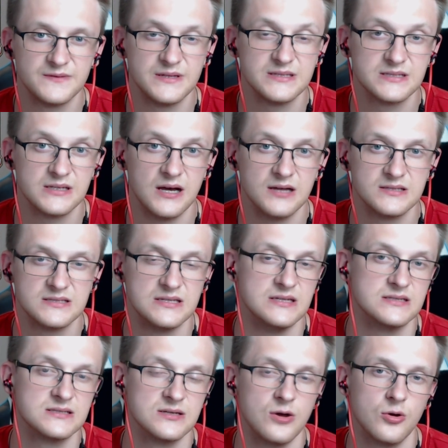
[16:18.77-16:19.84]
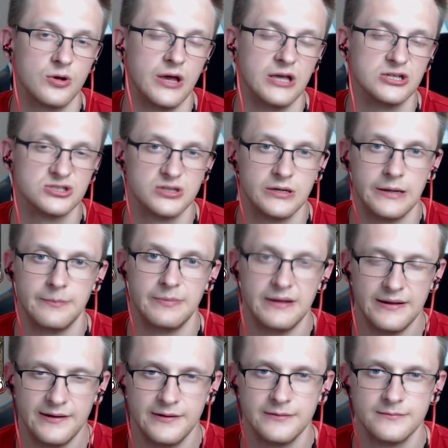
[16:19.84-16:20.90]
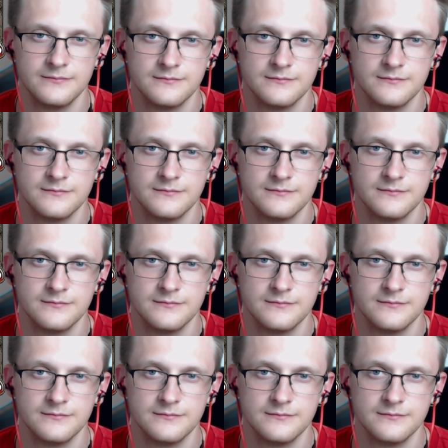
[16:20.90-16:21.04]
this card sees occasionally play.